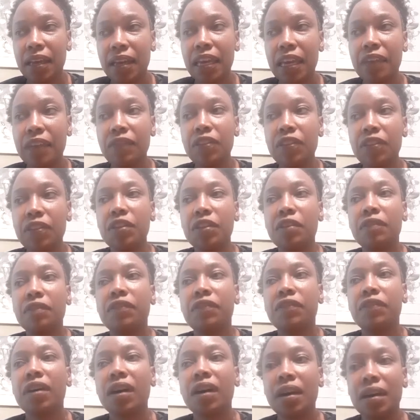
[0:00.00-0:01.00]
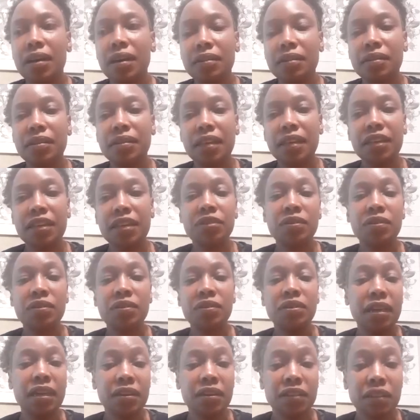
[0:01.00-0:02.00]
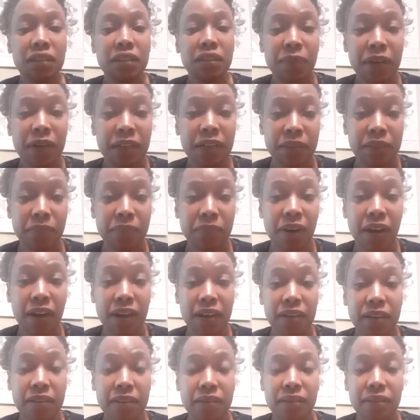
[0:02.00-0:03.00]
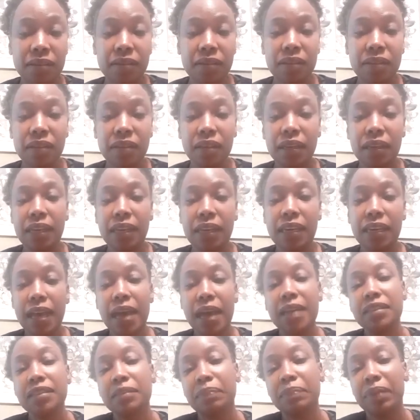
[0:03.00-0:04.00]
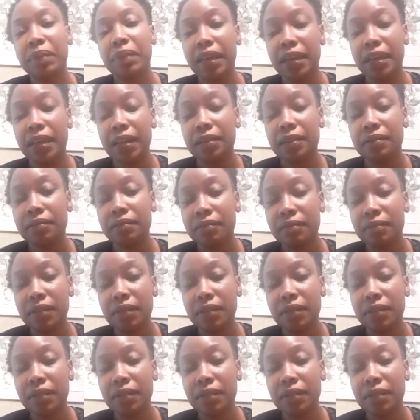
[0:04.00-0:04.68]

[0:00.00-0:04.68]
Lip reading: even though for us things are taking us by surprise, he has a plan.